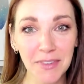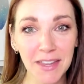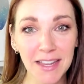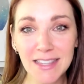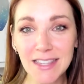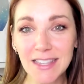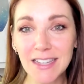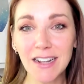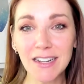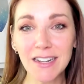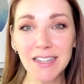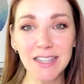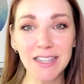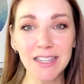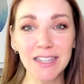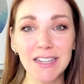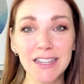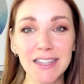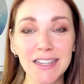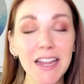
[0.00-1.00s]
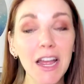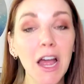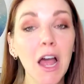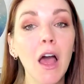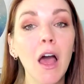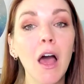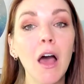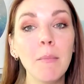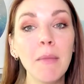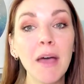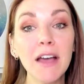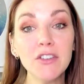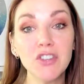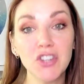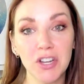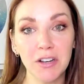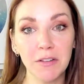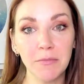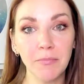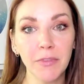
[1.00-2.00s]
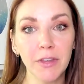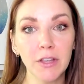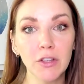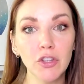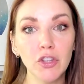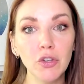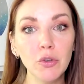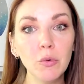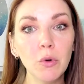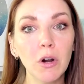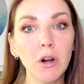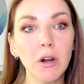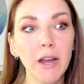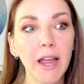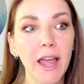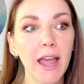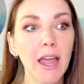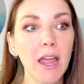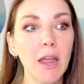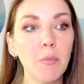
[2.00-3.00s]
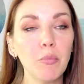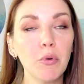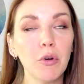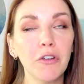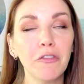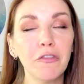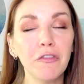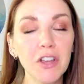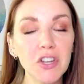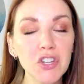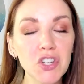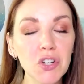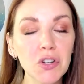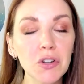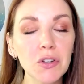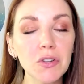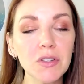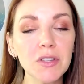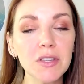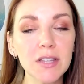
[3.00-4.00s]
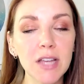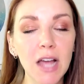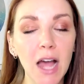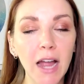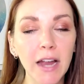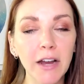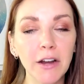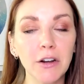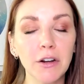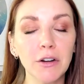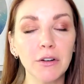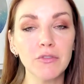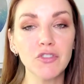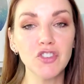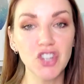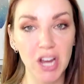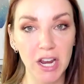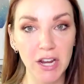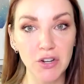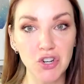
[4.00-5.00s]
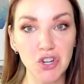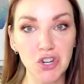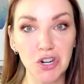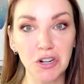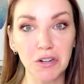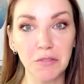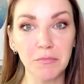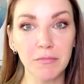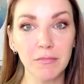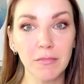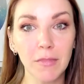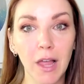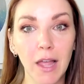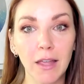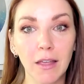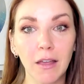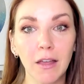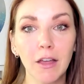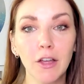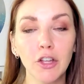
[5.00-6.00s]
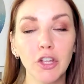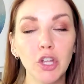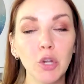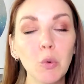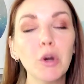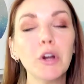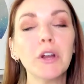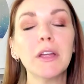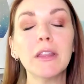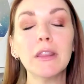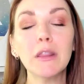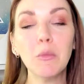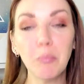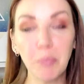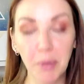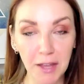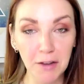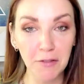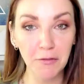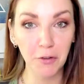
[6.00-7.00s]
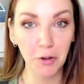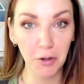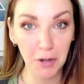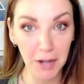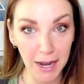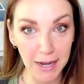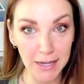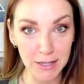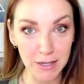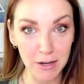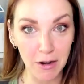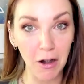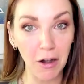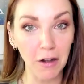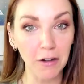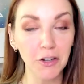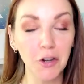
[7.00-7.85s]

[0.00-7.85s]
It's not sleazy. Imagine you are a professional tire changer like you work in the pit for NASCAR,